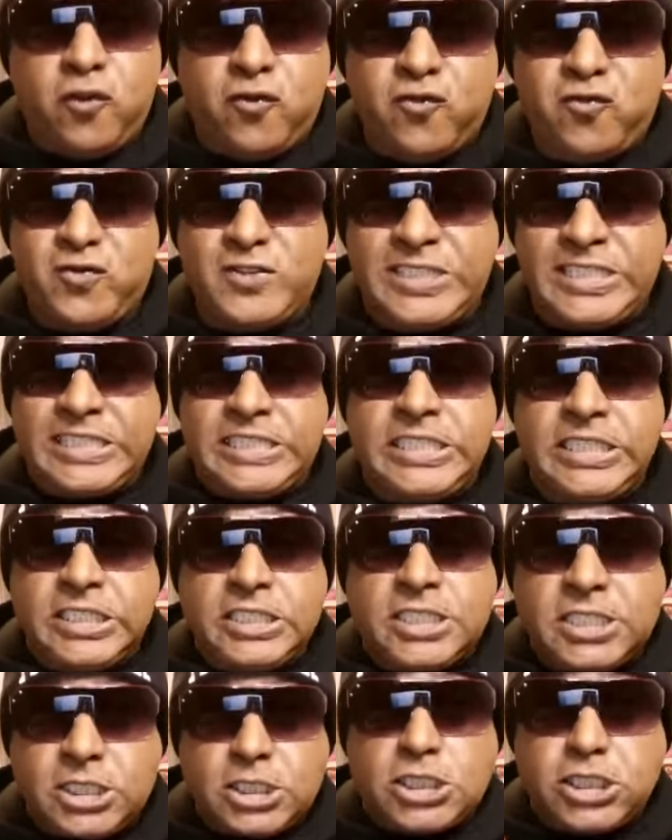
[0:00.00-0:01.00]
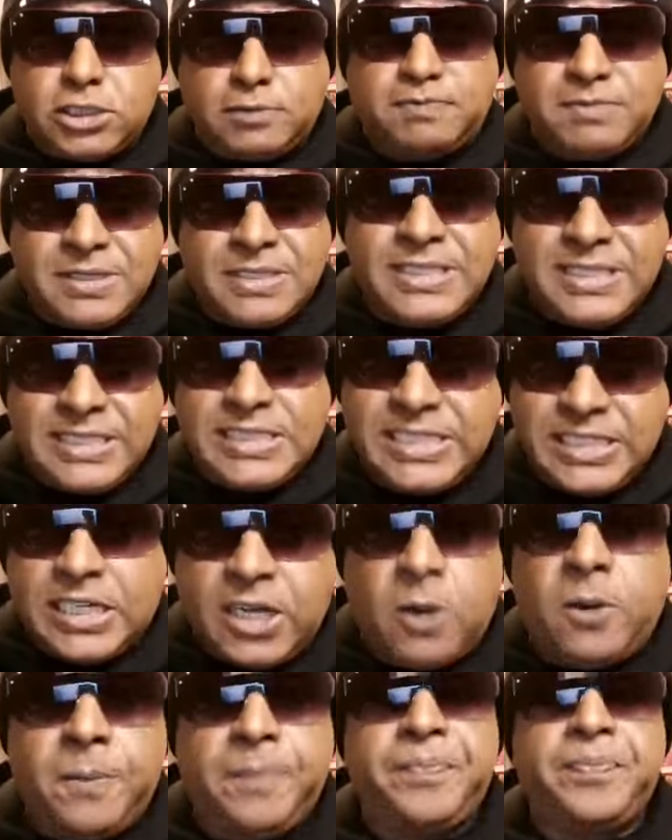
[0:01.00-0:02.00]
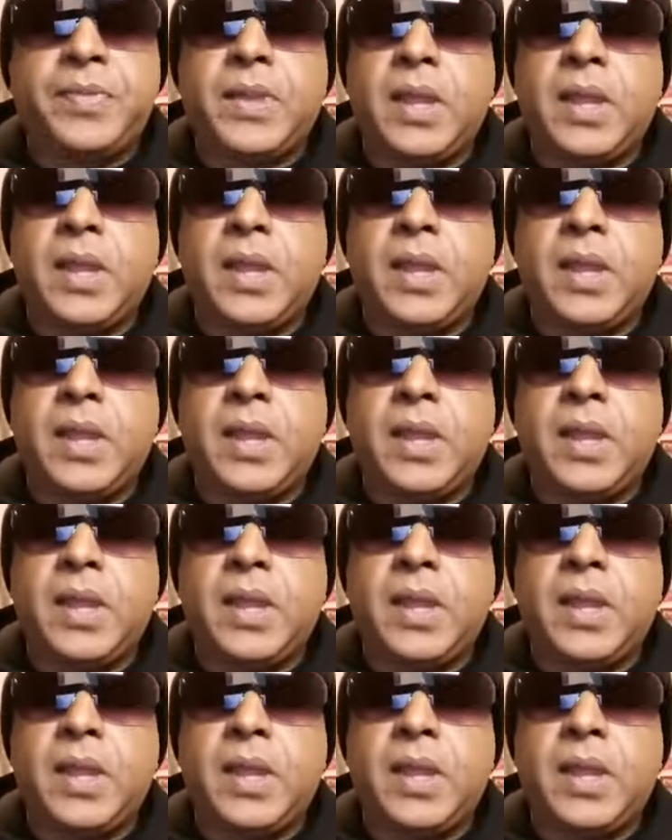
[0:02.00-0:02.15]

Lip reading: fucking stop now?